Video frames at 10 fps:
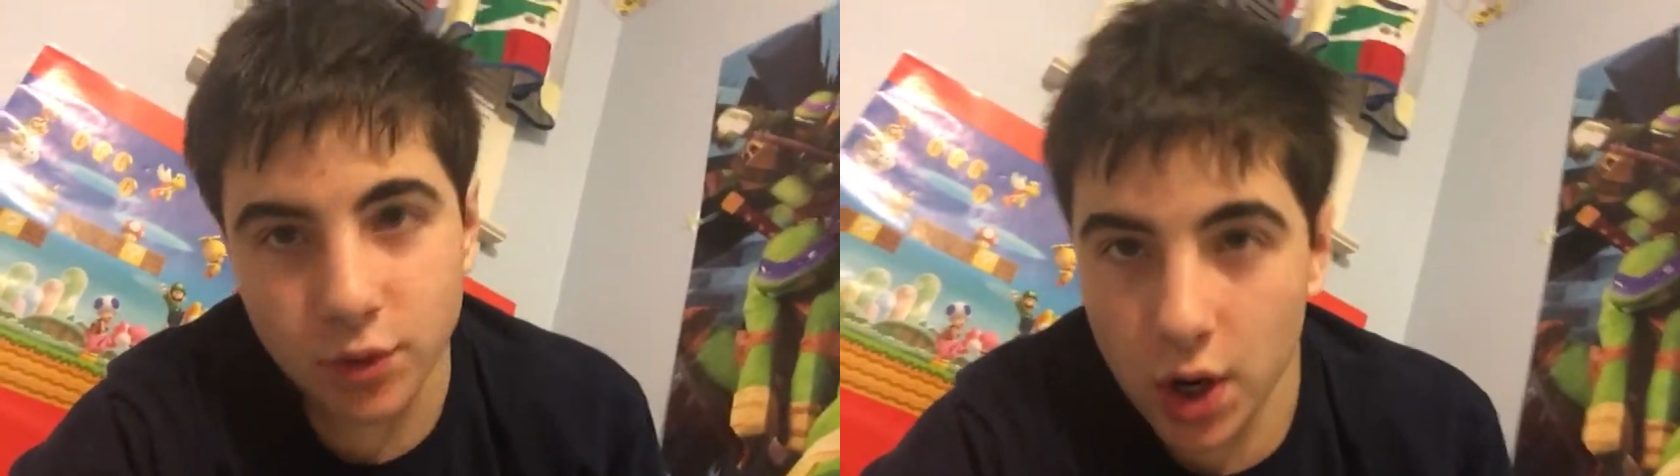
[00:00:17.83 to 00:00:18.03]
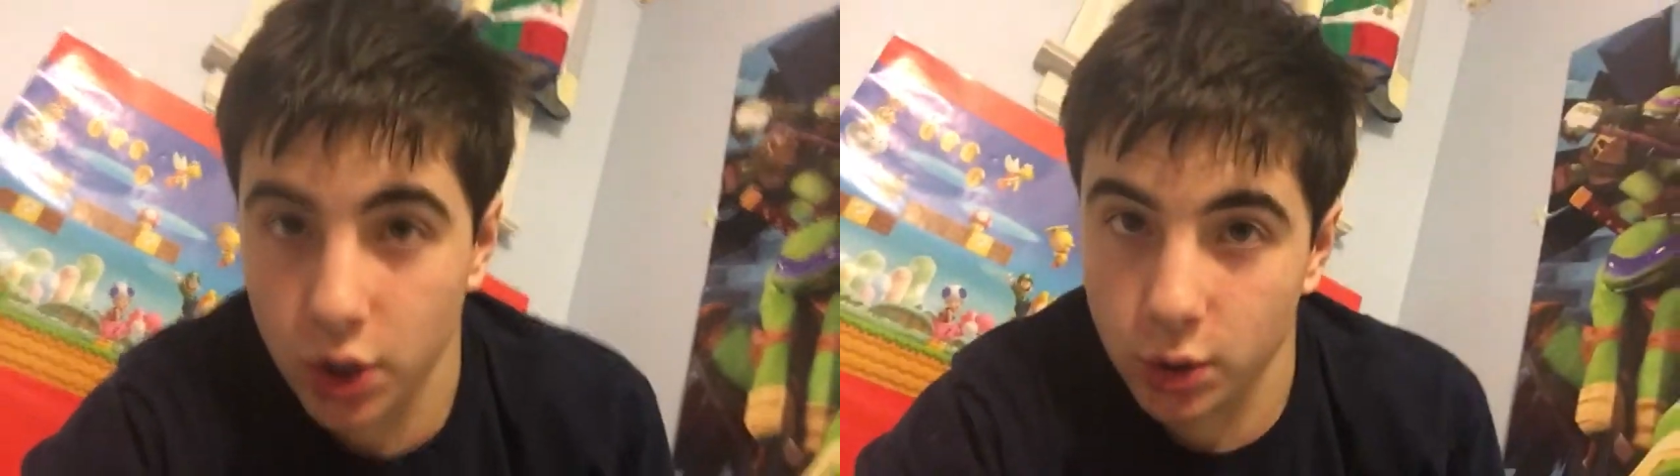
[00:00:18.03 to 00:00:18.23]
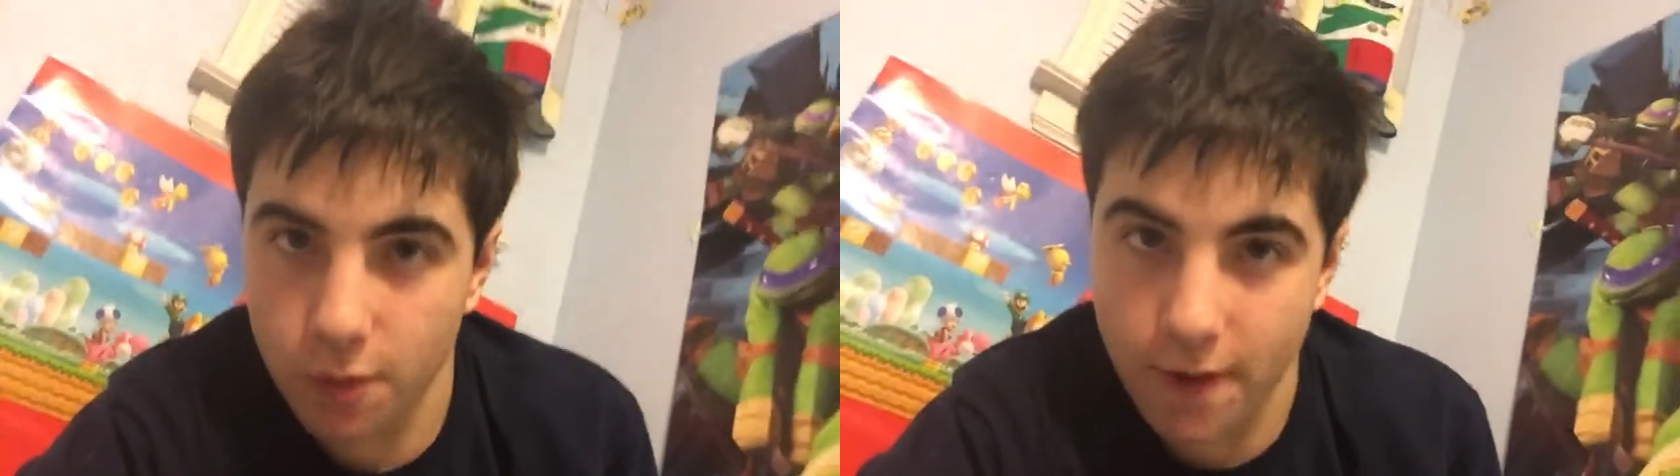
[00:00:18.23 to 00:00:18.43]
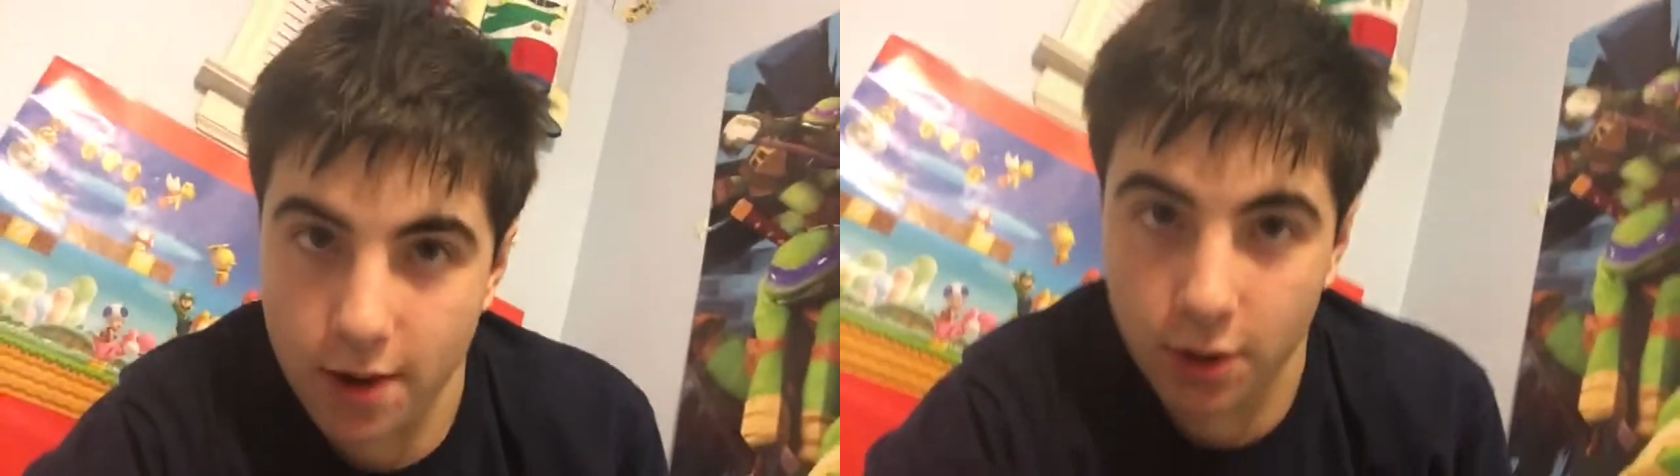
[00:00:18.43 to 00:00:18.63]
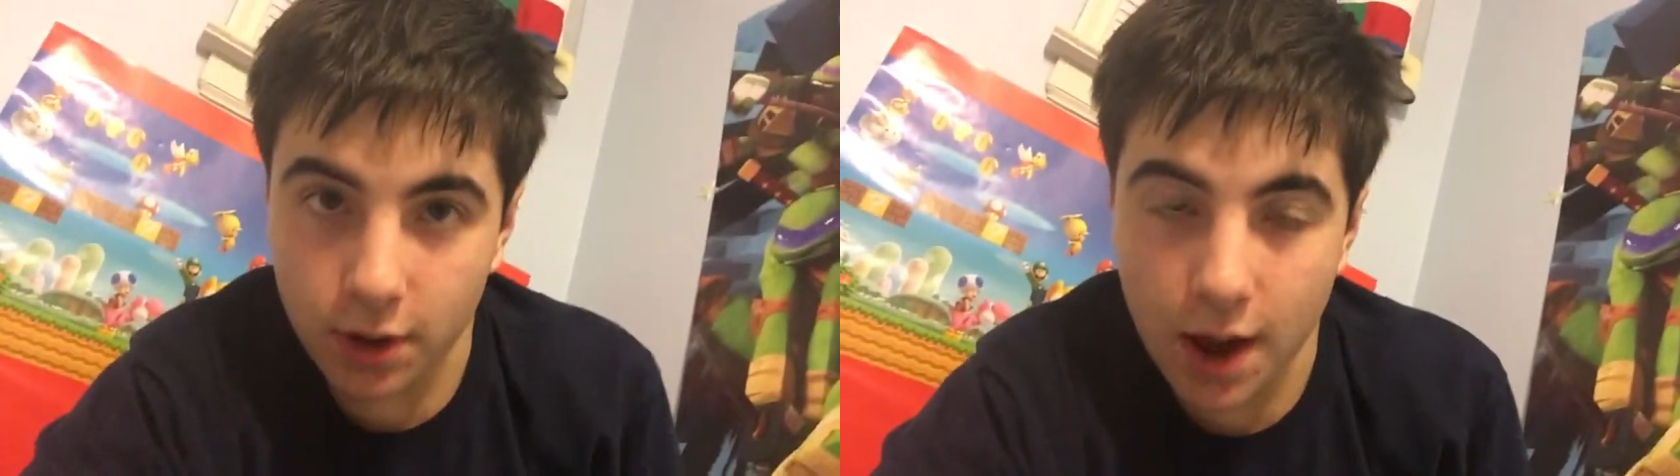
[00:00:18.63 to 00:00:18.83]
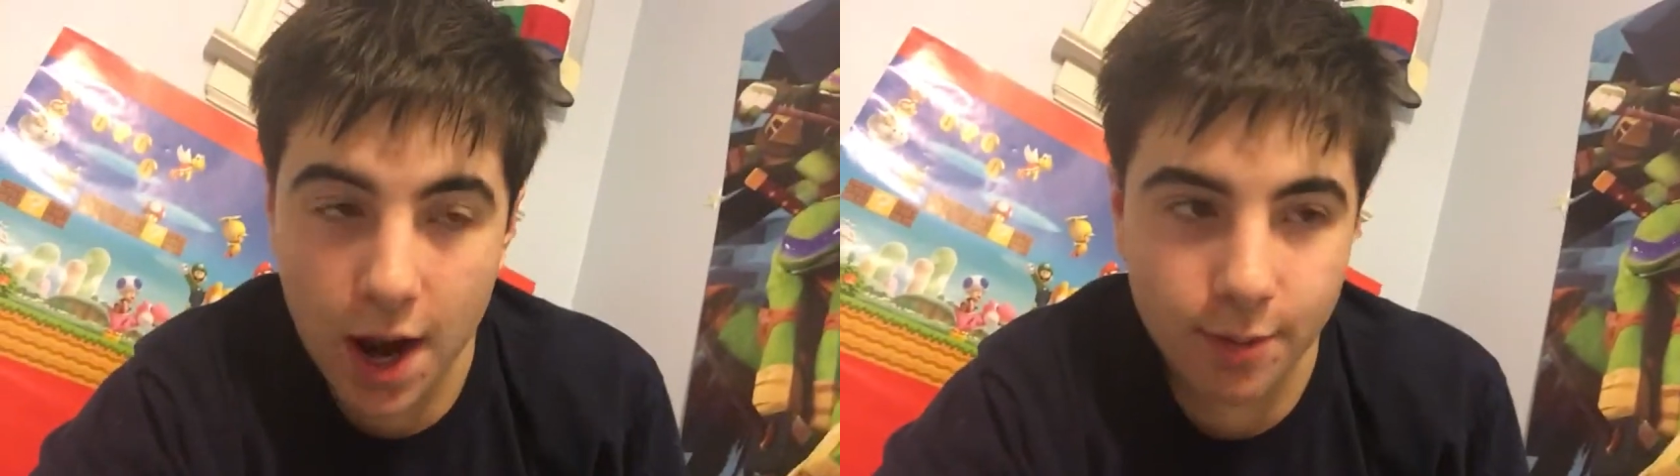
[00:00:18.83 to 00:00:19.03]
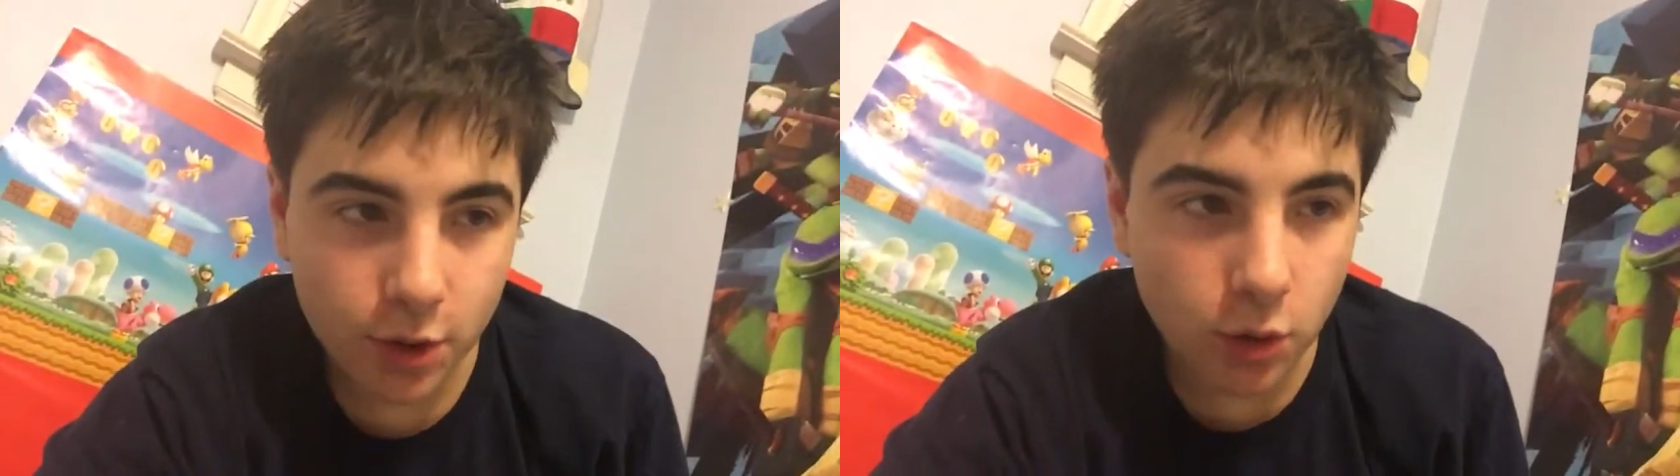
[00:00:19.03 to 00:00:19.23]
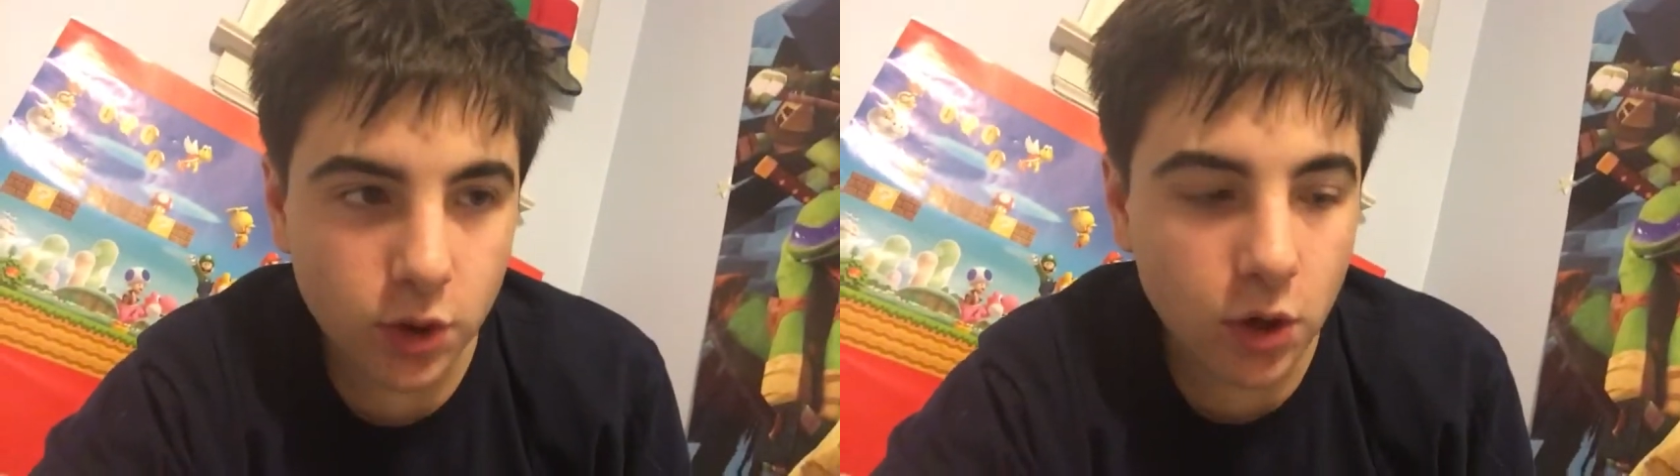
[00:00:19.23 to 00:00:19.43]
strategies we found online, but
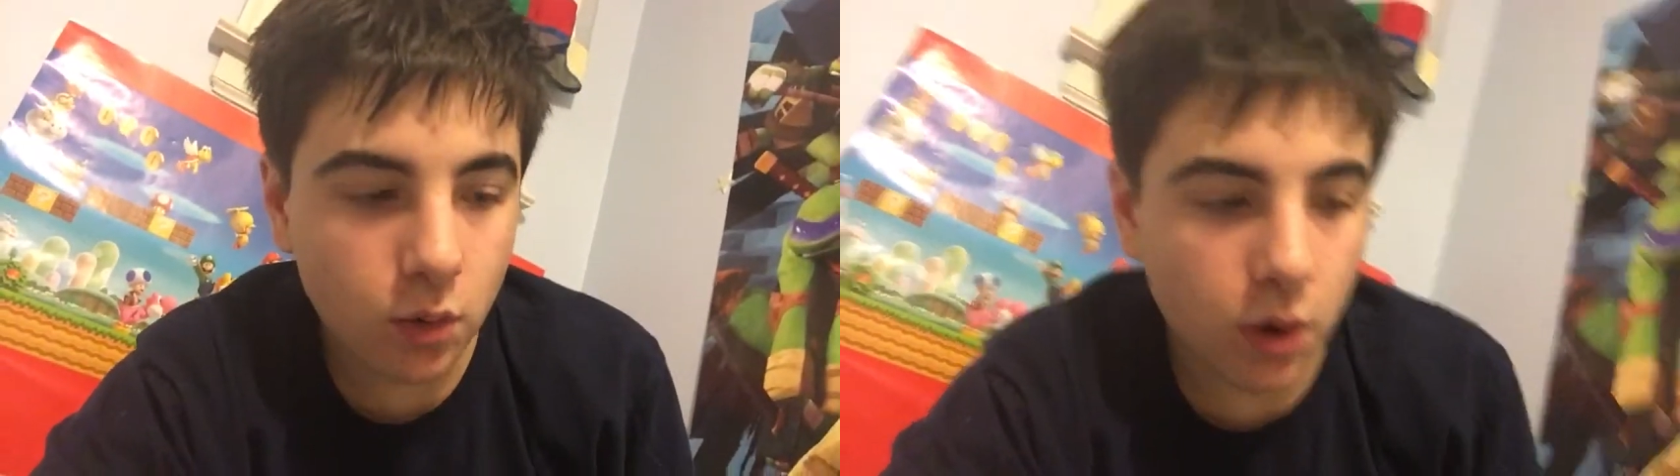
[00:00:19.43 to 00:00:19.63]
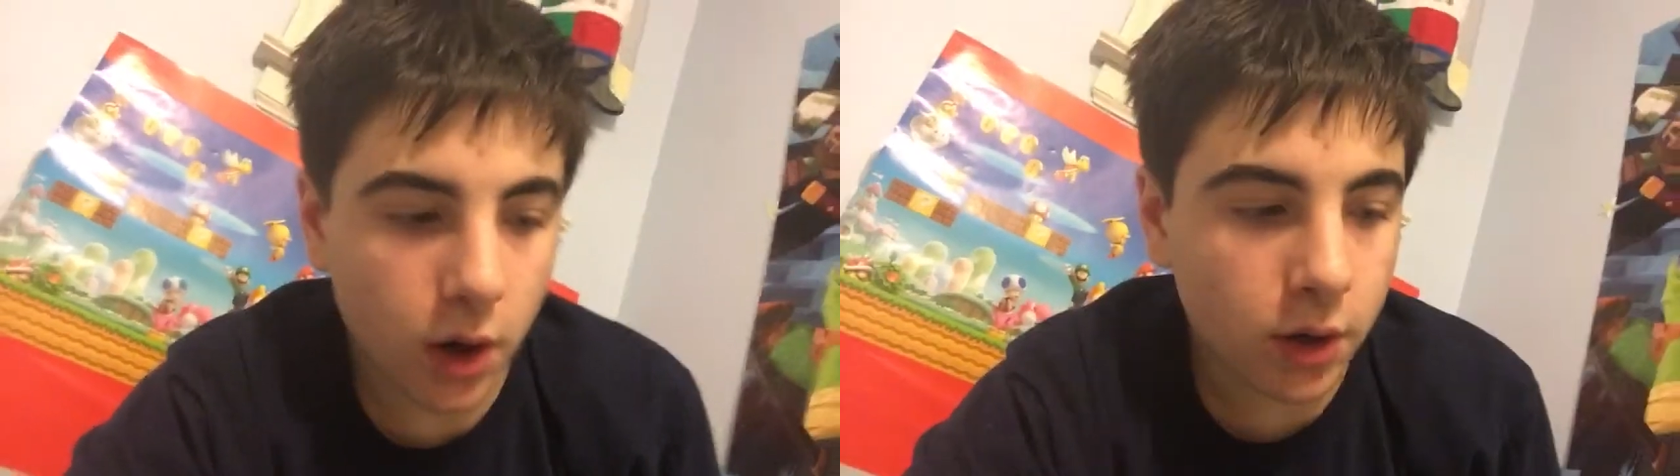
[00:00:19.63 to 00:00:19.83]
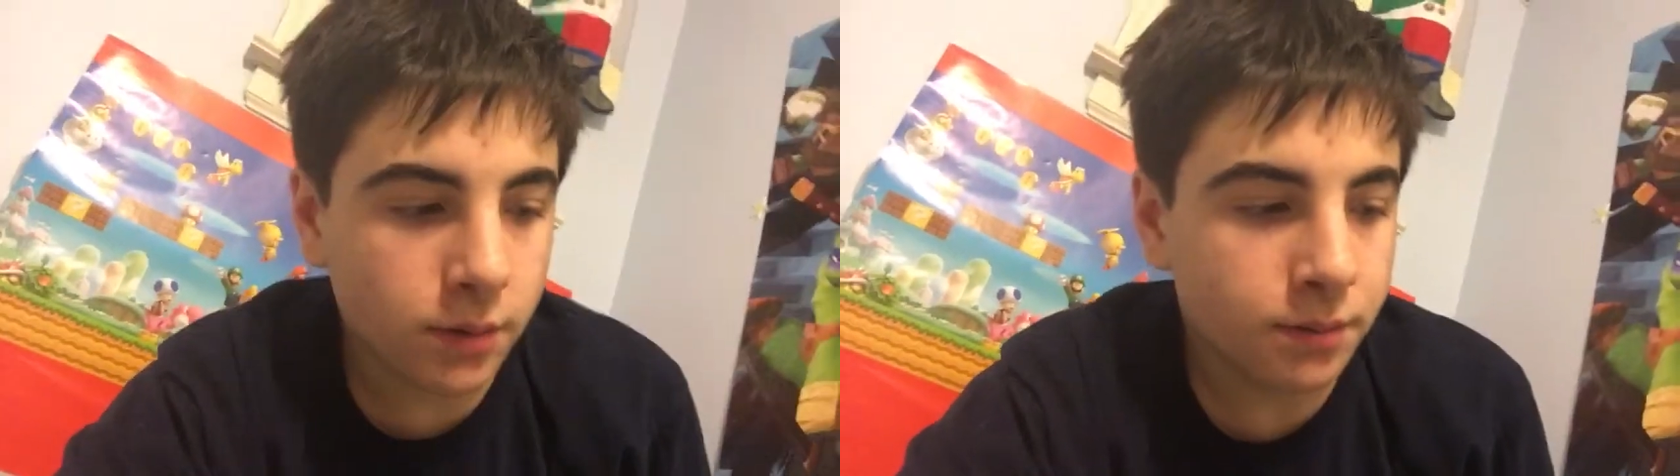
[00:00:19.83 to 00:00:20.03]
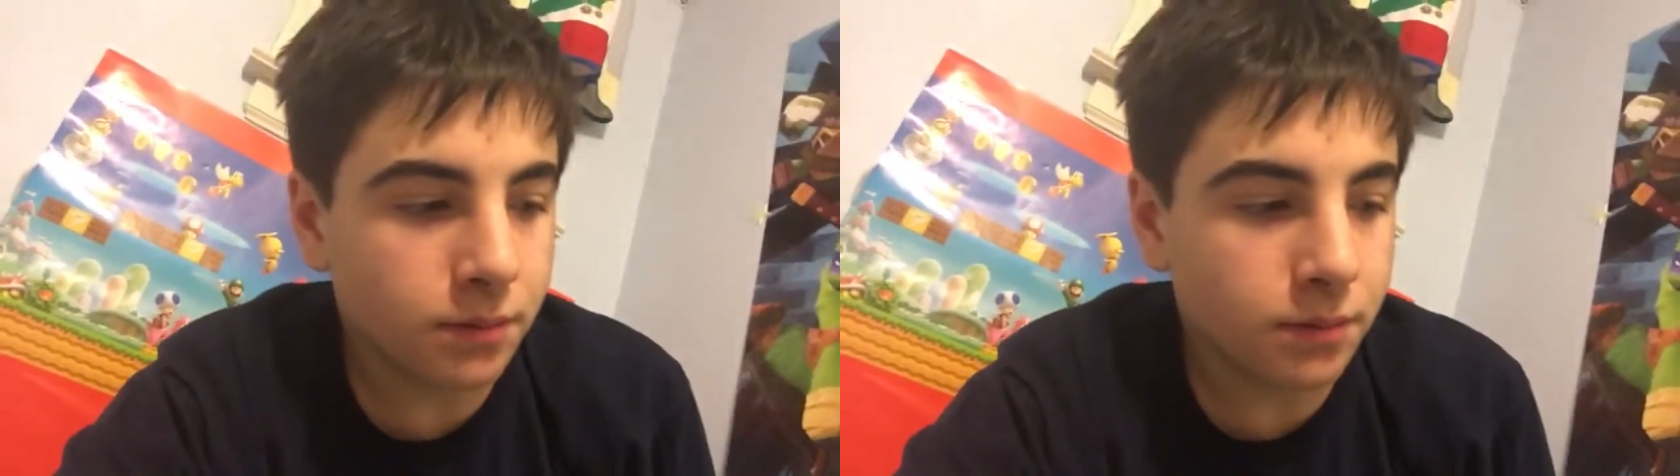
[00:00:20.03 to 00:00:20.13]
those didn't work,